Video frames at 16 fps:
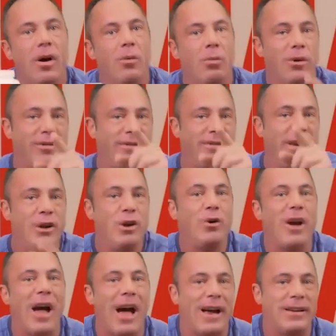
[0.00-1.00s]
We'll see you
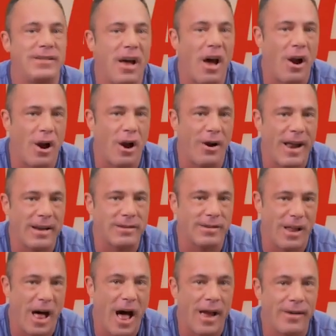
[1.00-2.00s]
guys on our next
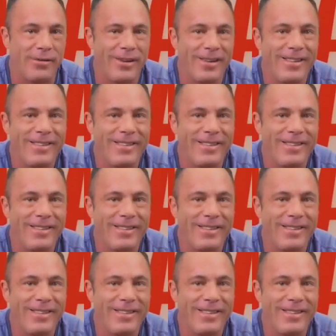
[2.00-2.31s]
live.